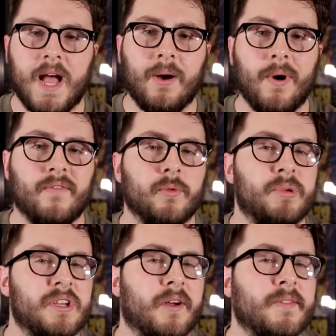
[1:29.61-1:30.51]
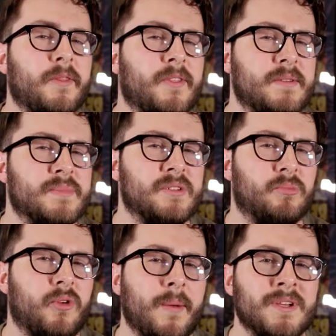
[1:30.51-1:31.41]
However, beyond the themes and
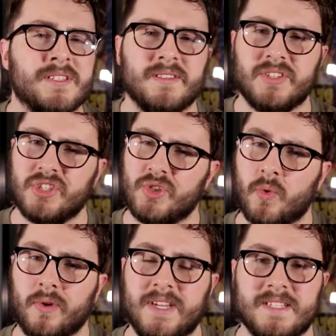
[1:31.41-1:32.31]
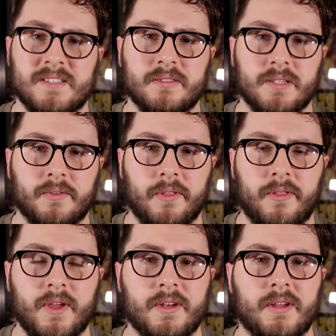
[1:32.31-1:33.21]
premise, the story is a little
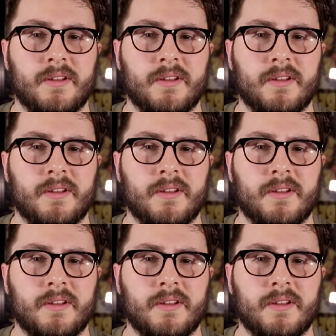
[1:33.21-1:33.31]
thin.